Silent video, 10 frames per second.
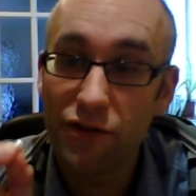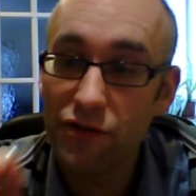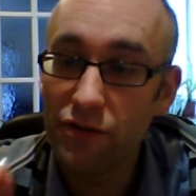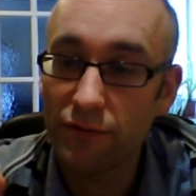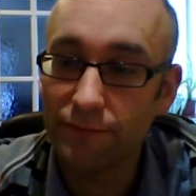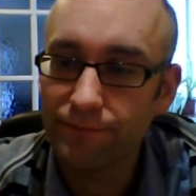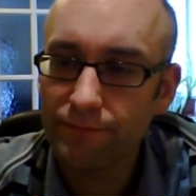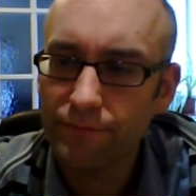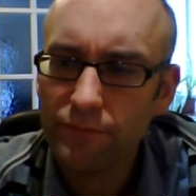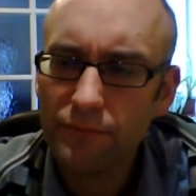jewel.
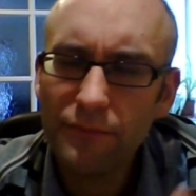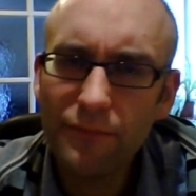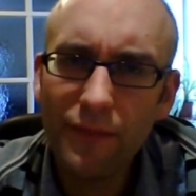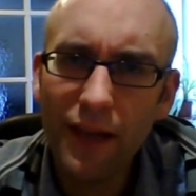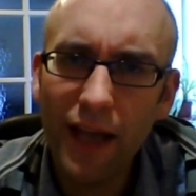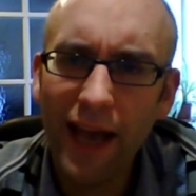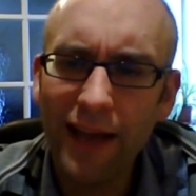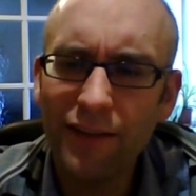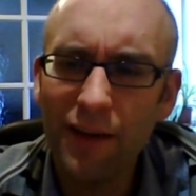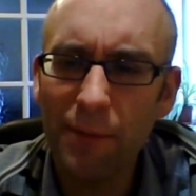
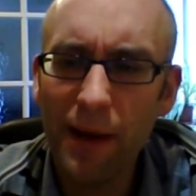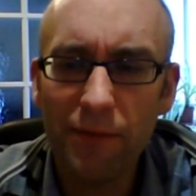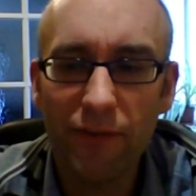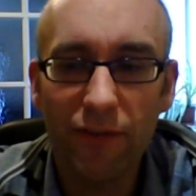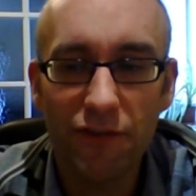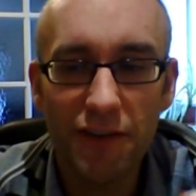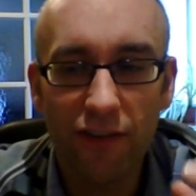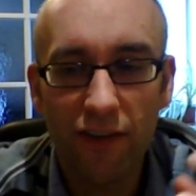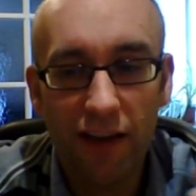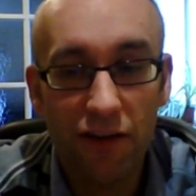And perhaps
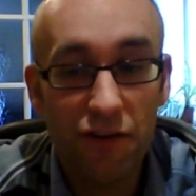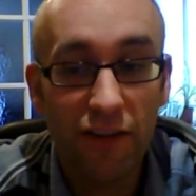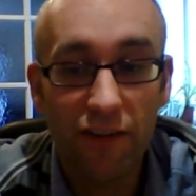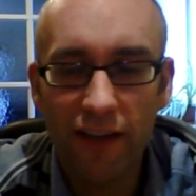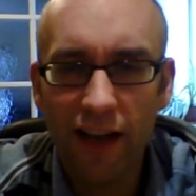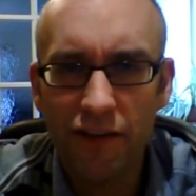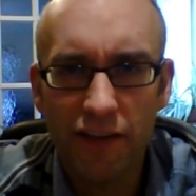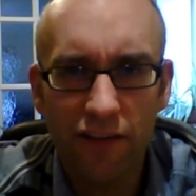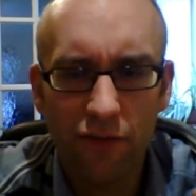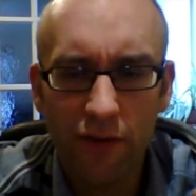Jesus here, in using this
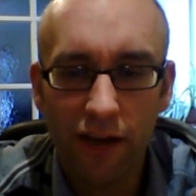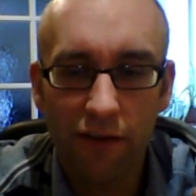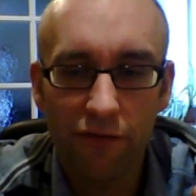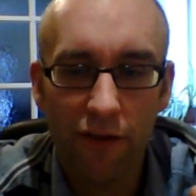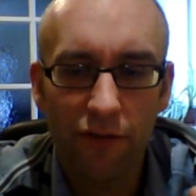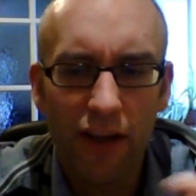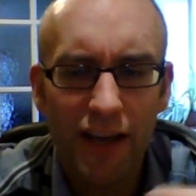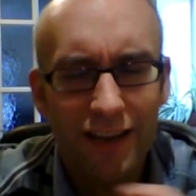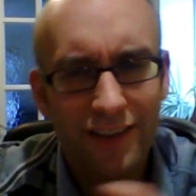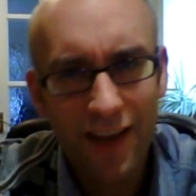analogy, is talking of those
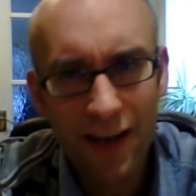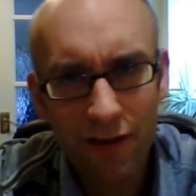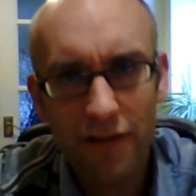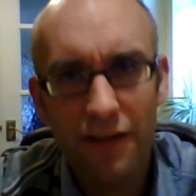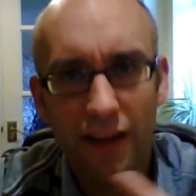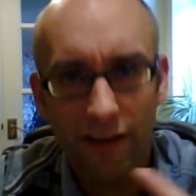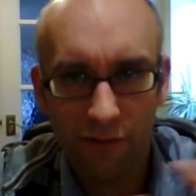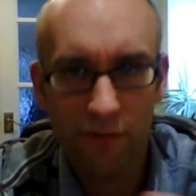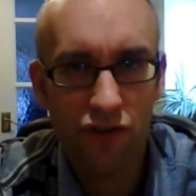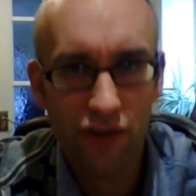sacred things
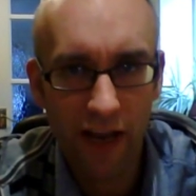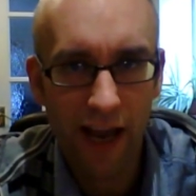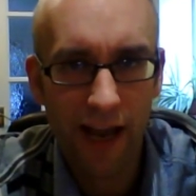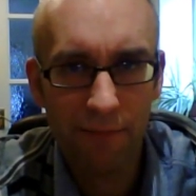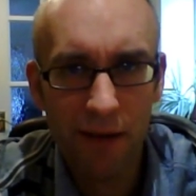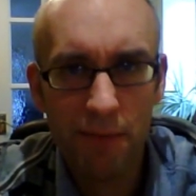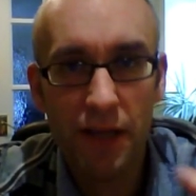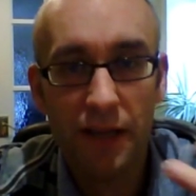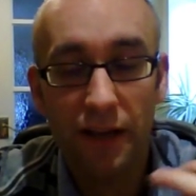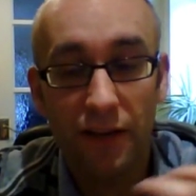that we share.
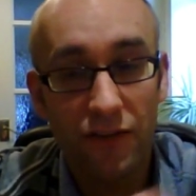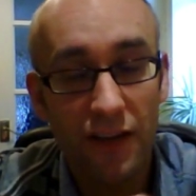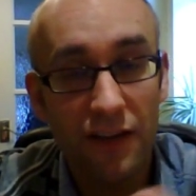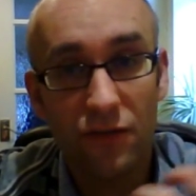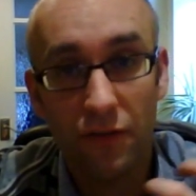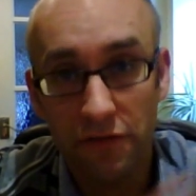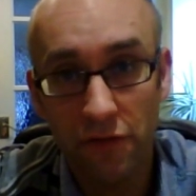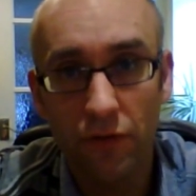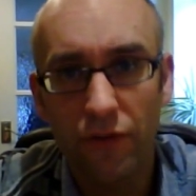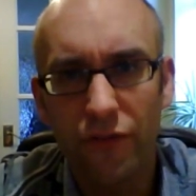Maybe the sins or the
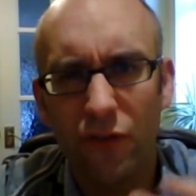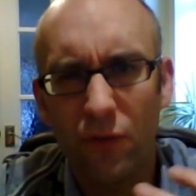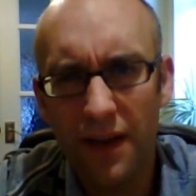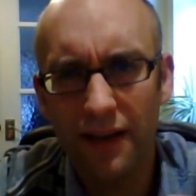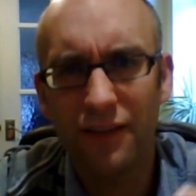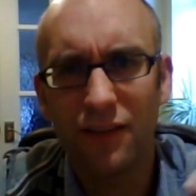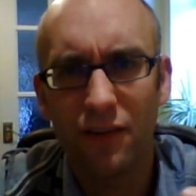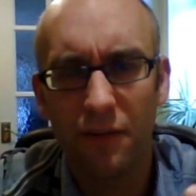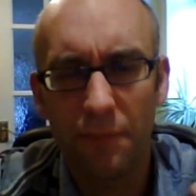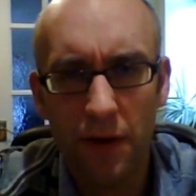faults or the
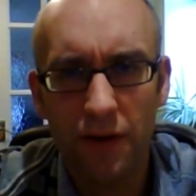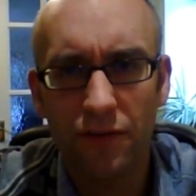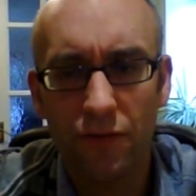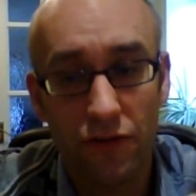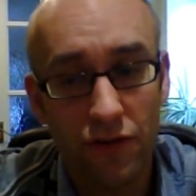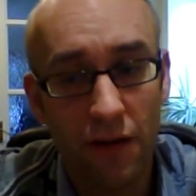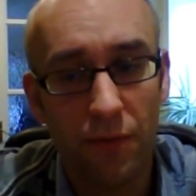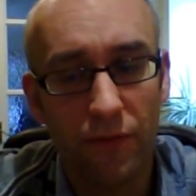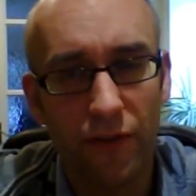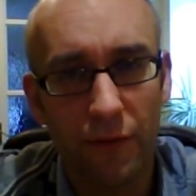weaknesses or the burdens or the
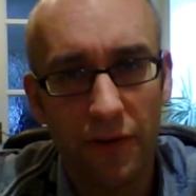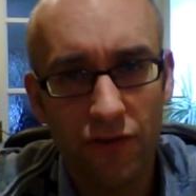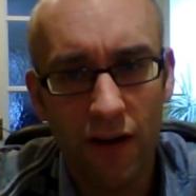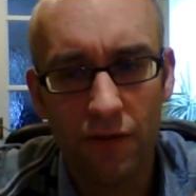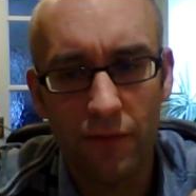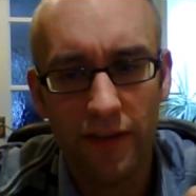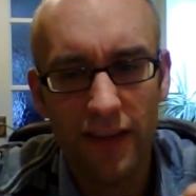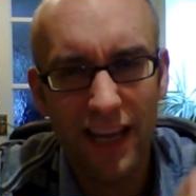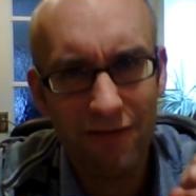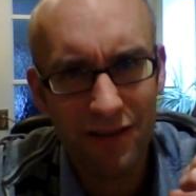troubles that we struggle with,
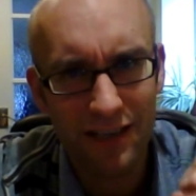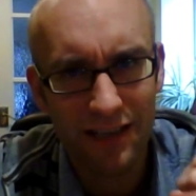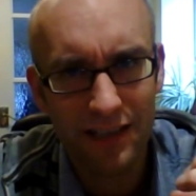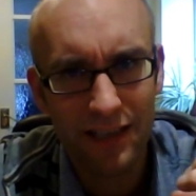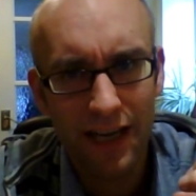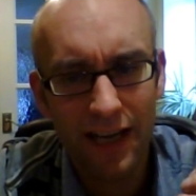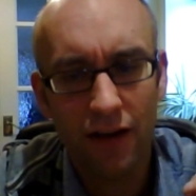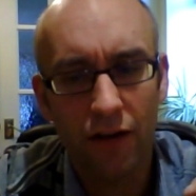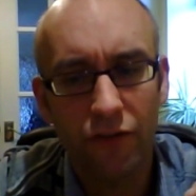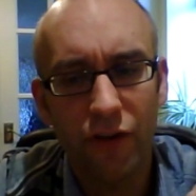the irritants
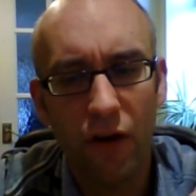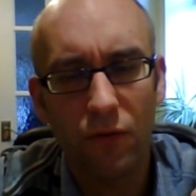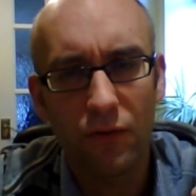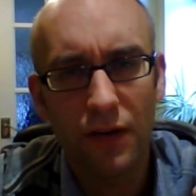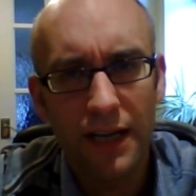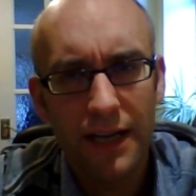in our soul.